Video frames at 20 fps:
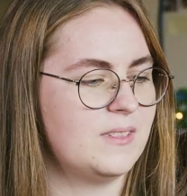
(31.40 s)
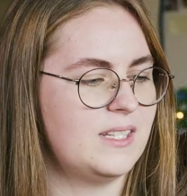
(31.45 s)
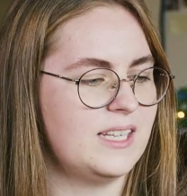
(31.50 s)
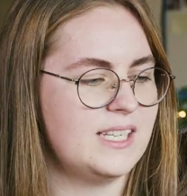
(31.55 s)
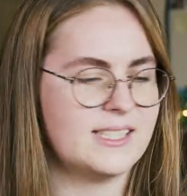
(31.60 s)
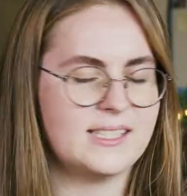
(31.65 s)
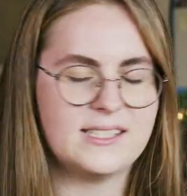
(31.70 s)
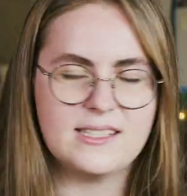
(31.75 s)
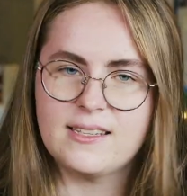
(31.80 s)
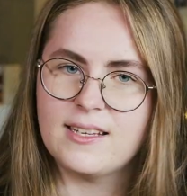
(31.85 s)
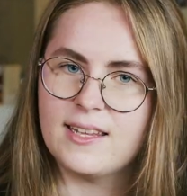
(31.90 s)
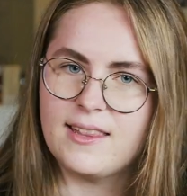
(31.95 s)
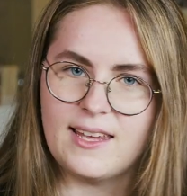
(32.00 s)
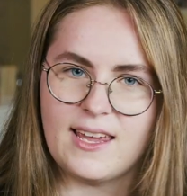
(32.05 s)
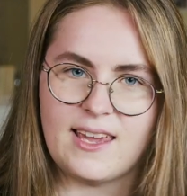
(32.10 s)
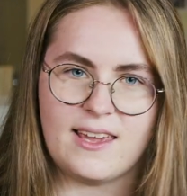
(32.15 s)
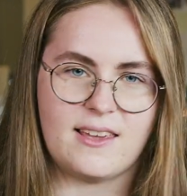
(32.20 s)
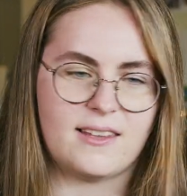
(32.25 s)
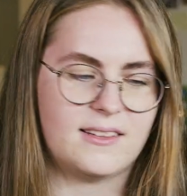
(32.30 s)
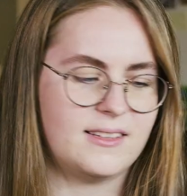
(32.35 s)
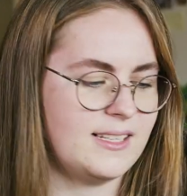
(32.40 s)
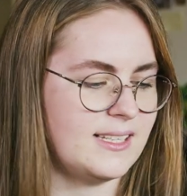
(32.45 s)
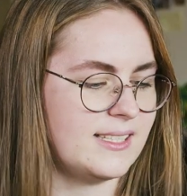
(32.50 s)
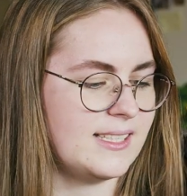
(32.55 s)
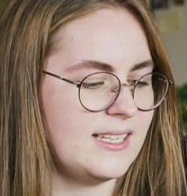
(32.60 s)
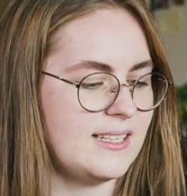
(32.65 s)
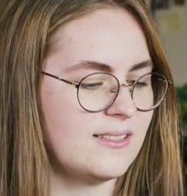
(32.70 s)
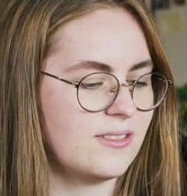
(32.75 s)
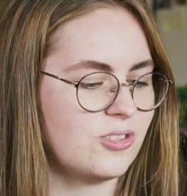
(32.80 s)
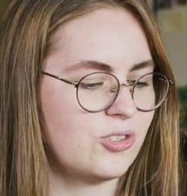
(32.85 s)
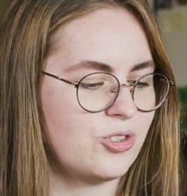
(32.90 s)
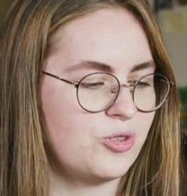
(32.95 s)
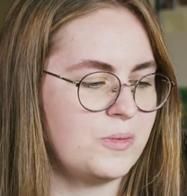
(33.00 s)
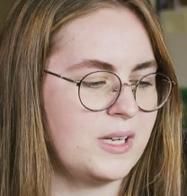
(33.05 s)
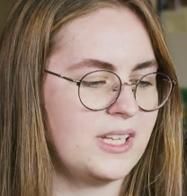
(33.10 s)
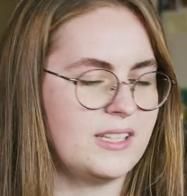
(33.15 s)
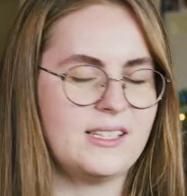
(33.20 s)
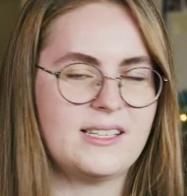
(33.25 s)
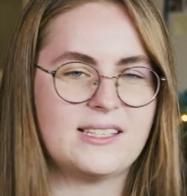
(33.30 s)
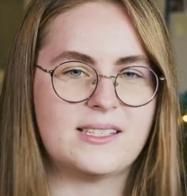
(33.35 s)
this thing, this
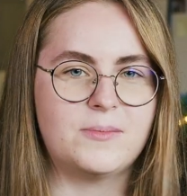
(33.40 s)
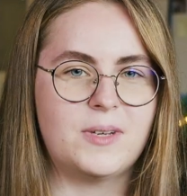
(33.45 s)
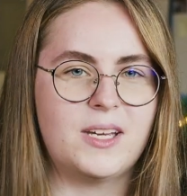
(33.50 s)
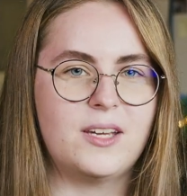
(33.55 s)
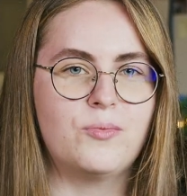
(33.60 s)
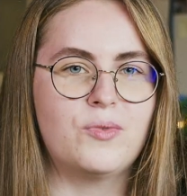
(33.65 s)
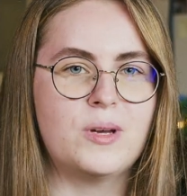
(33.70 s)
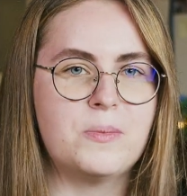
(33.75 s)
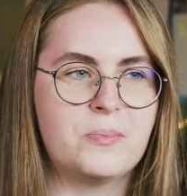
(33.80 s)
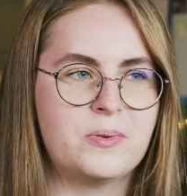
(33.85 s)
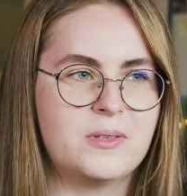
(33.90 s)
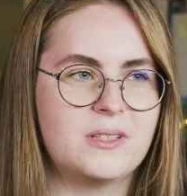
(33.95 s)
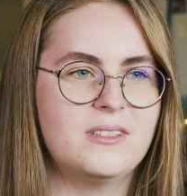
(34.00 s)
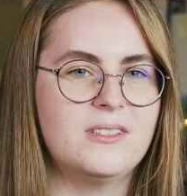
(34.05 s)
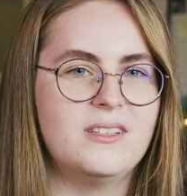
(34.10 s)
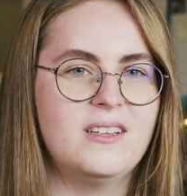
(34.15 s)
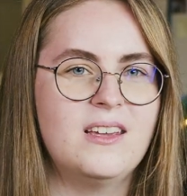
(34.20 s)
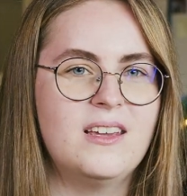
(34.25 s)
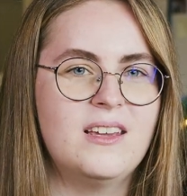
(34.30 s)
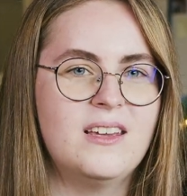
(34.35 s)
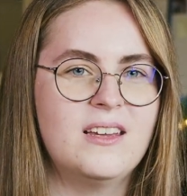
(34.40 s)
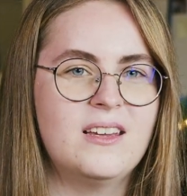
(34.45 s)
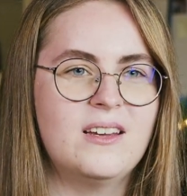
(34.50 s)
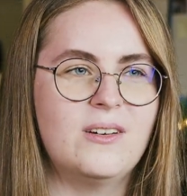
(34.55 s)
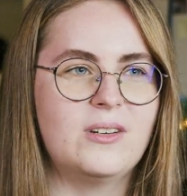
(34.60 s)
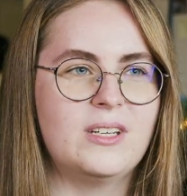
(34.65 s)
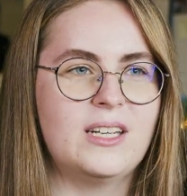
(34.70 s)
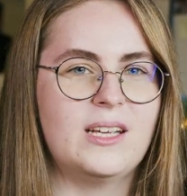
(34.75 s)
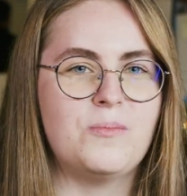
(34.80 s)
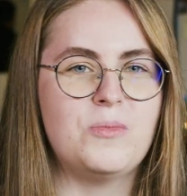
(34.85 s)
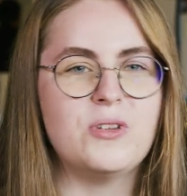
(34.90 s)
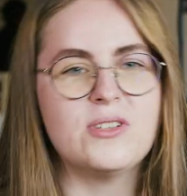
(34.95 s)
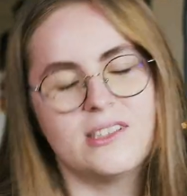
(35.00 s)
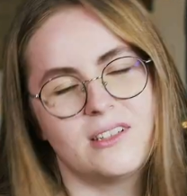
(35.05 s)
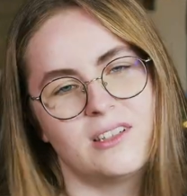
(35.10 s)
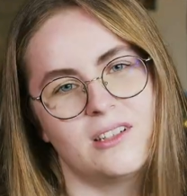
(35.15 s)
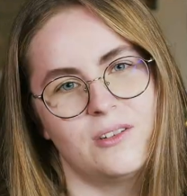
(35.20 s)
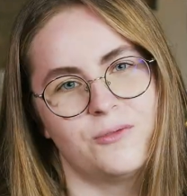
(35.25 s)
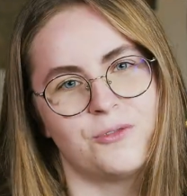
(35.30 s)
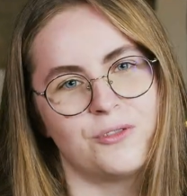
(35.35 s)
instrument, is my weapon on a
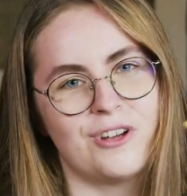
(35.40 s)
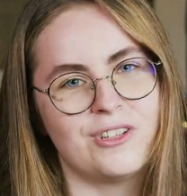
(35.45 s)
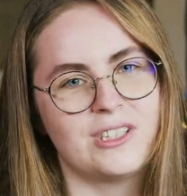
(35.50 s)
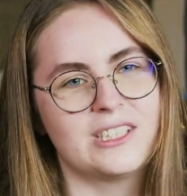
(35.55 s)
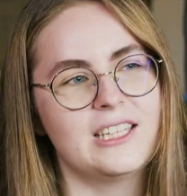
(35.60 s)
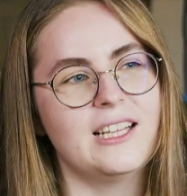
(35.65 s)
musical front